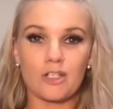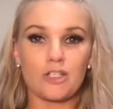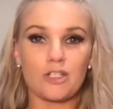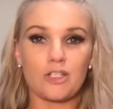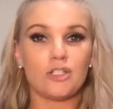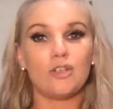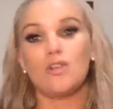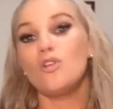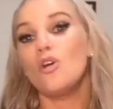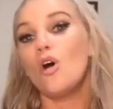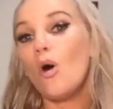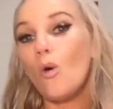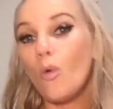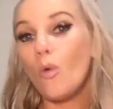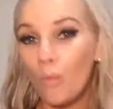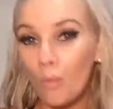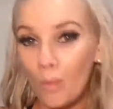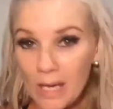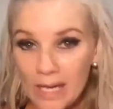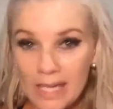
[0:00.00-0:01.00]
You're
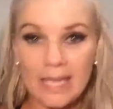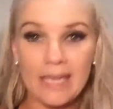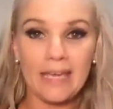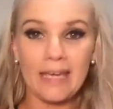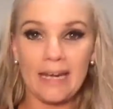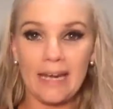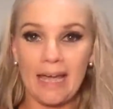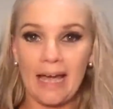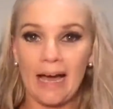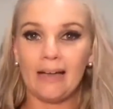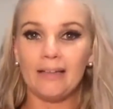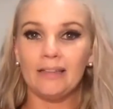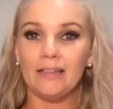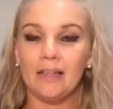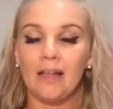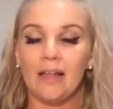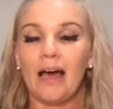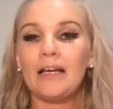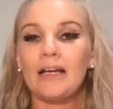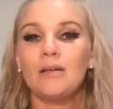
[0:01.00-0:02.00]
not weeing it out
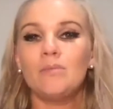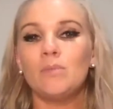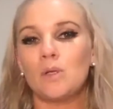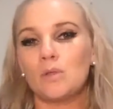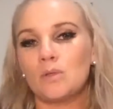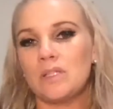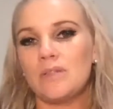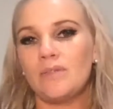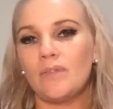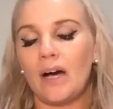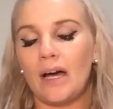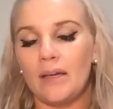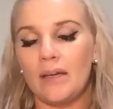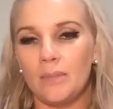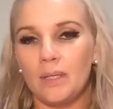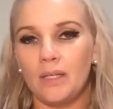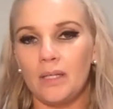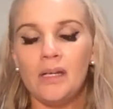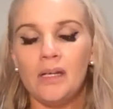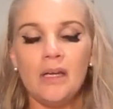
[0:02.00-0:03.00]
like a
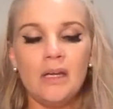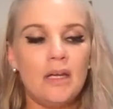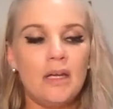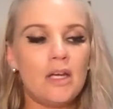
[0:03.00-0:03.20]
multivitamin.